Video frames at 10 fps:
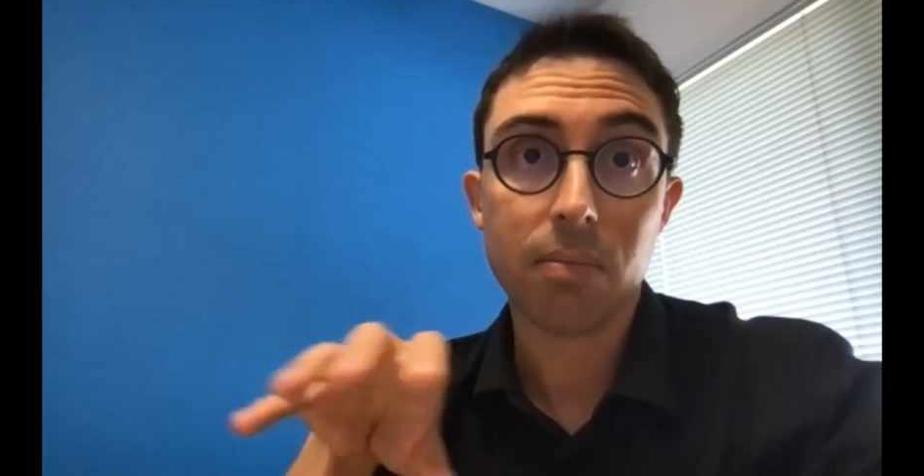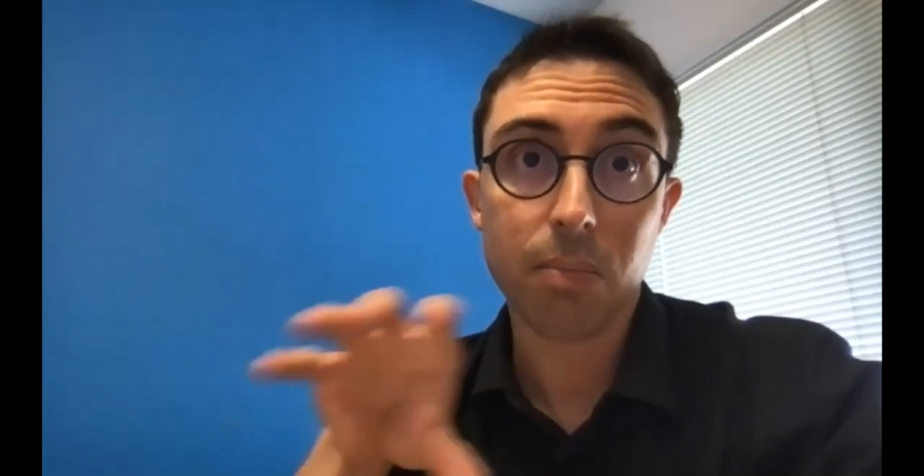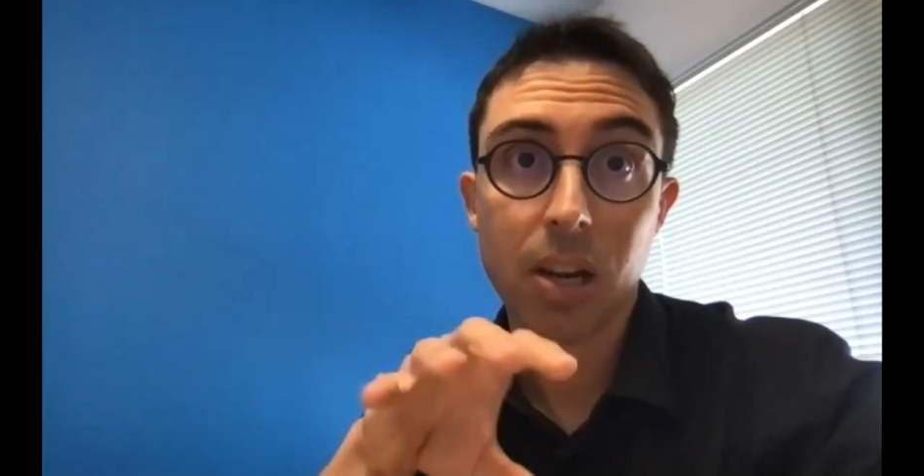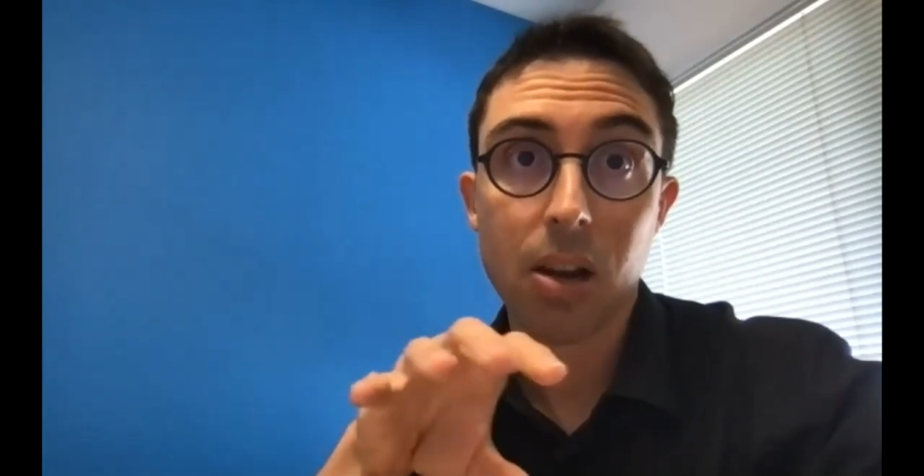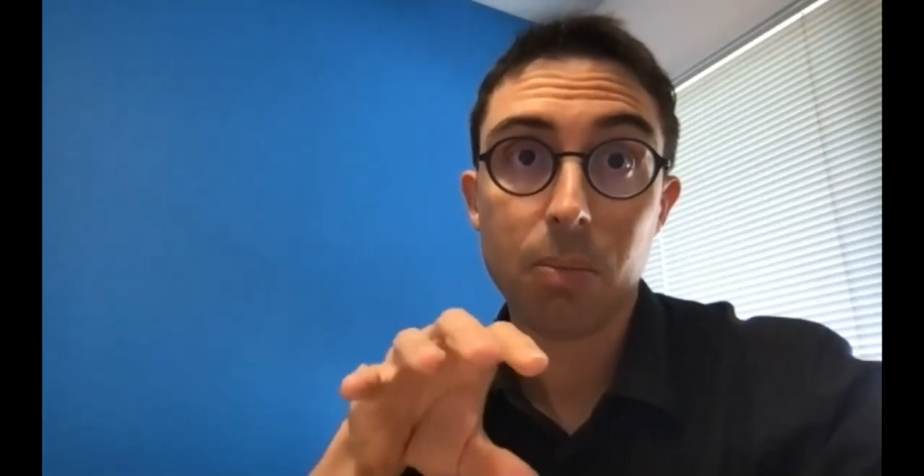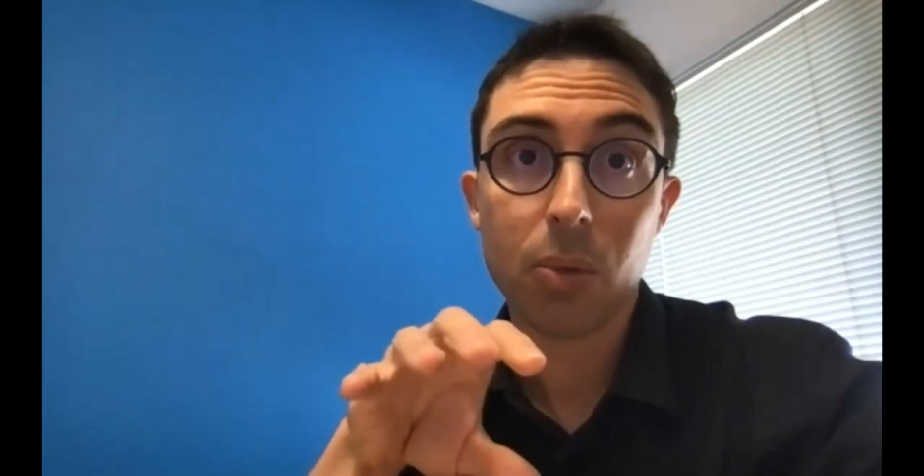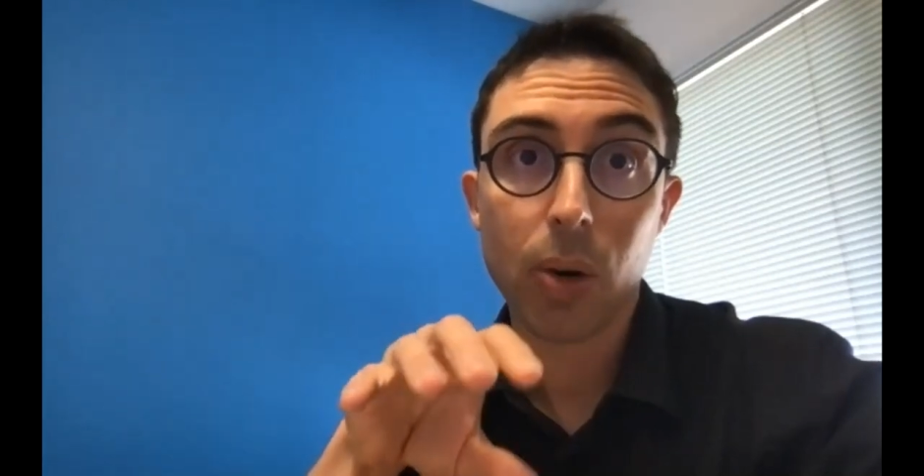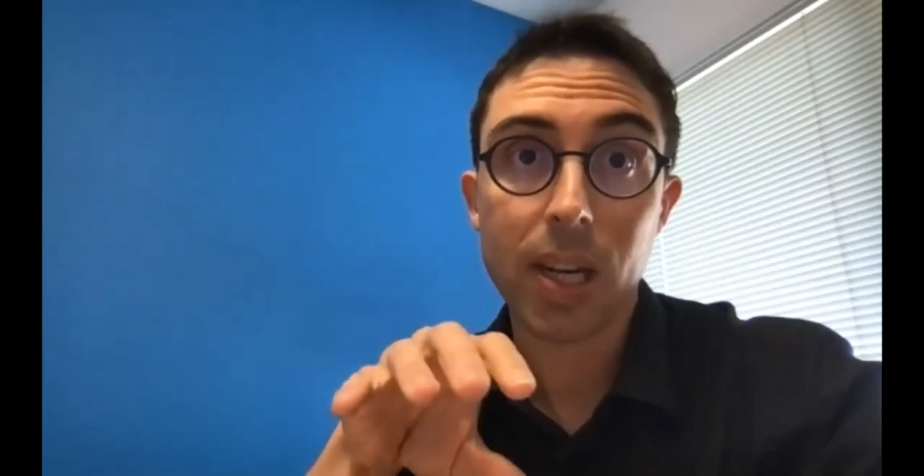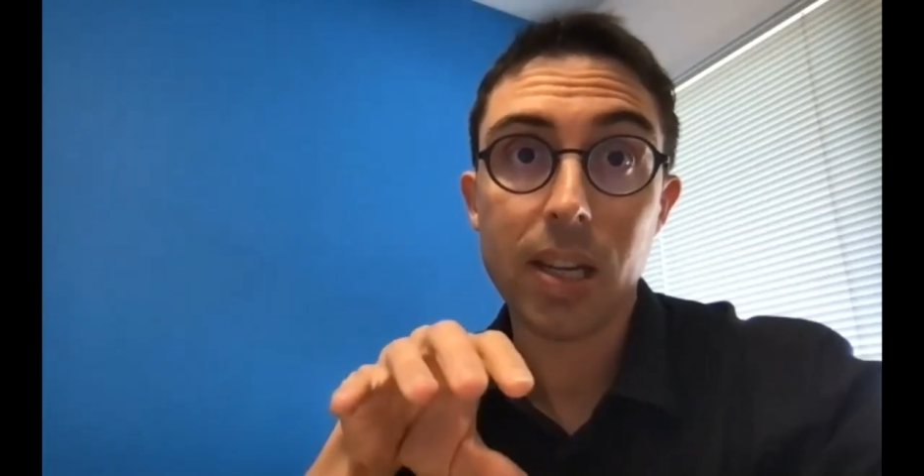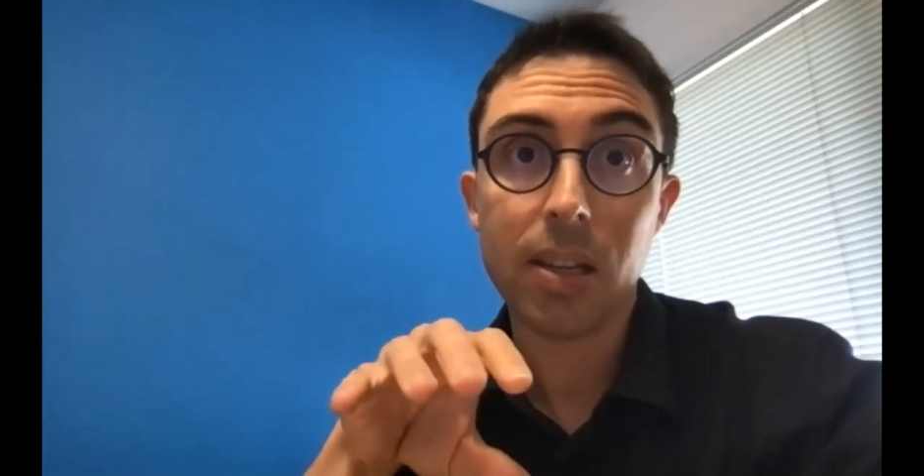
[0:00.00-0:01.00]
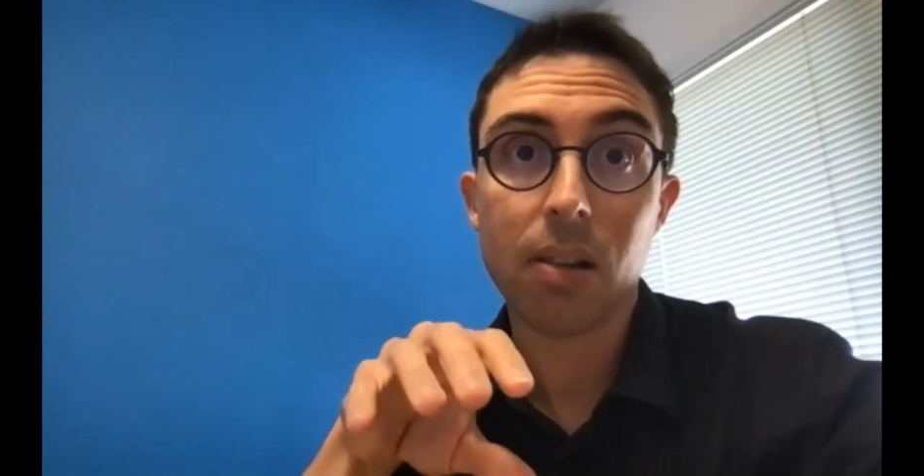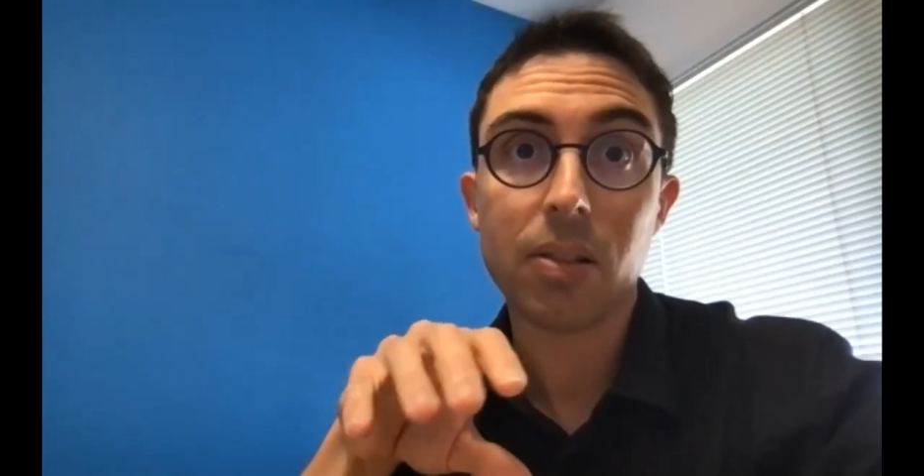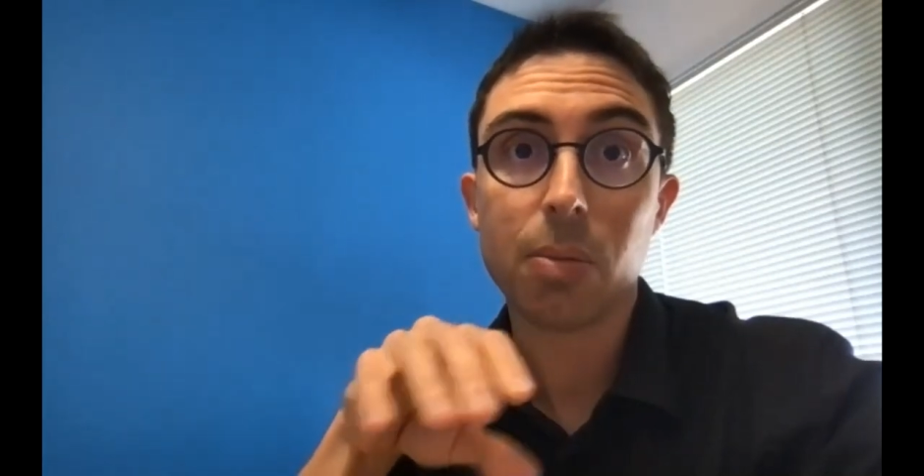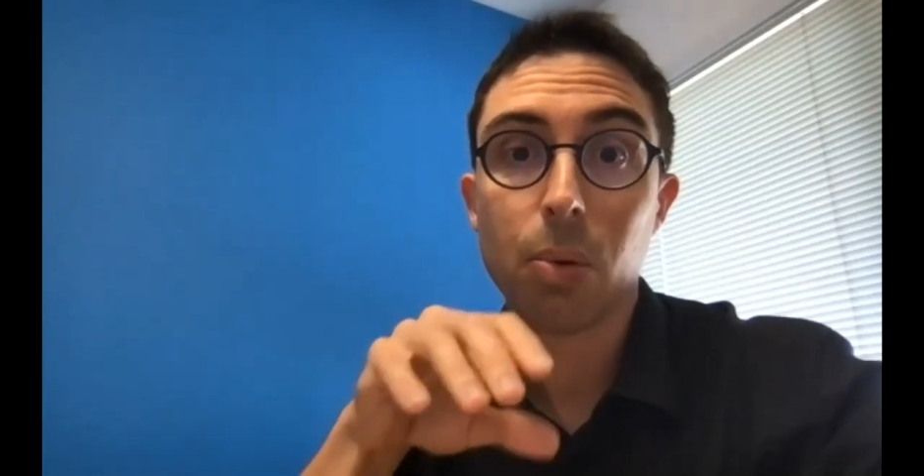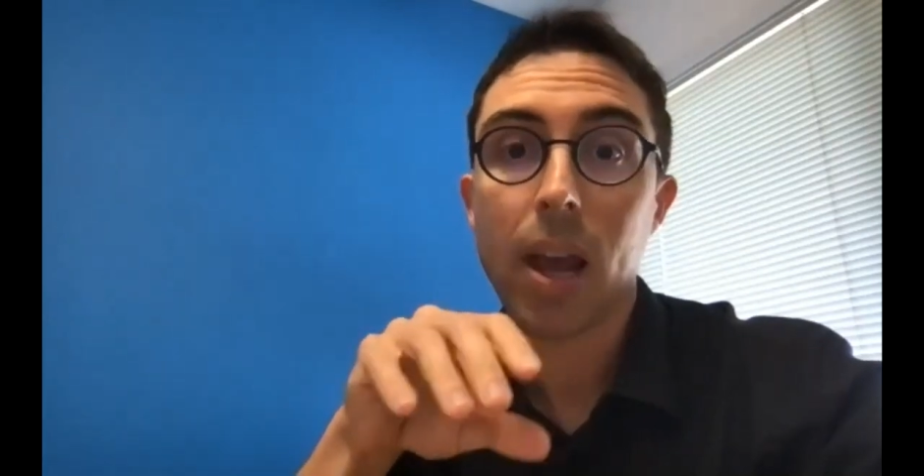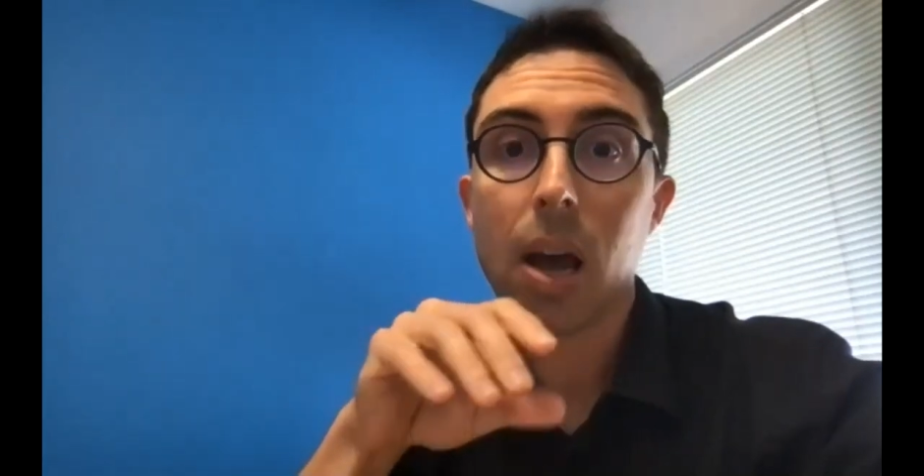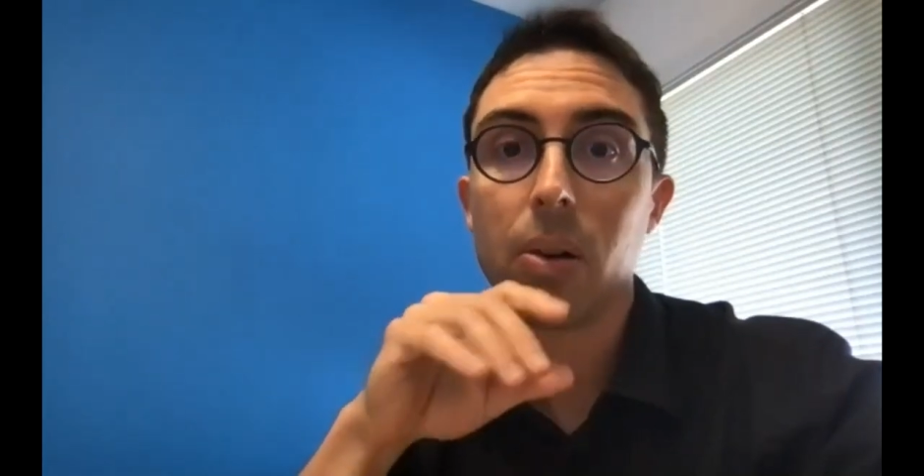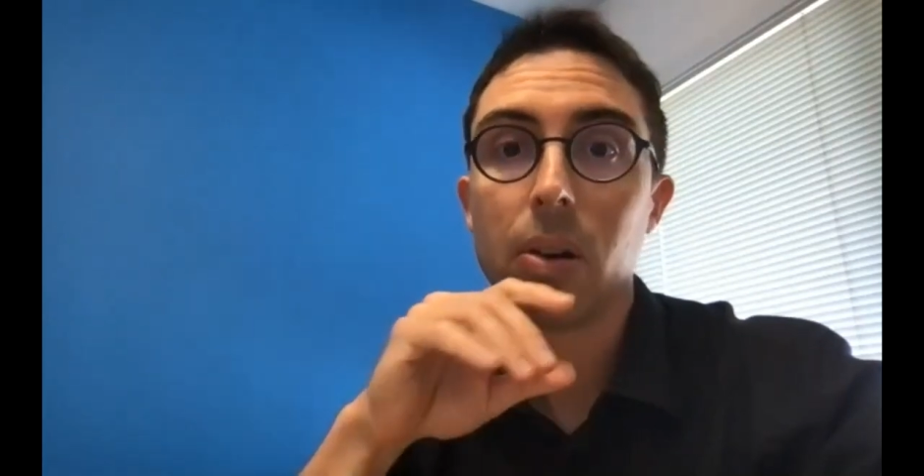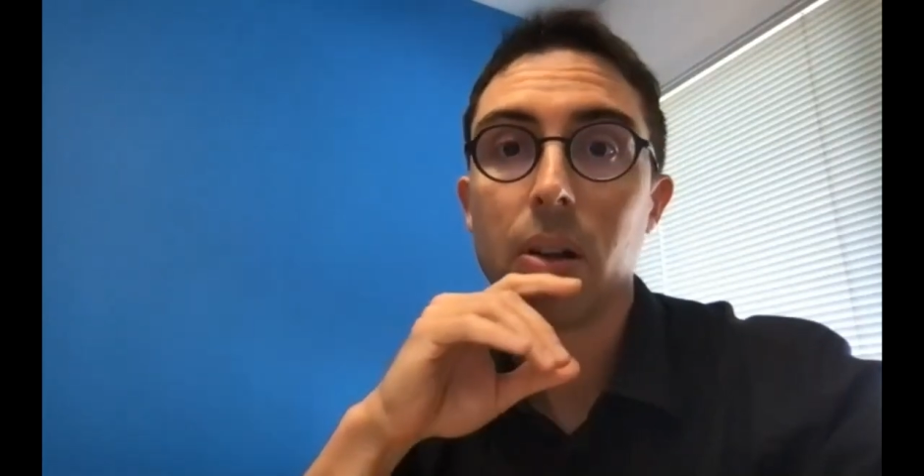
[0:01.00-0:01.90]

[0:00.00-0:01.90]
become $20 per hour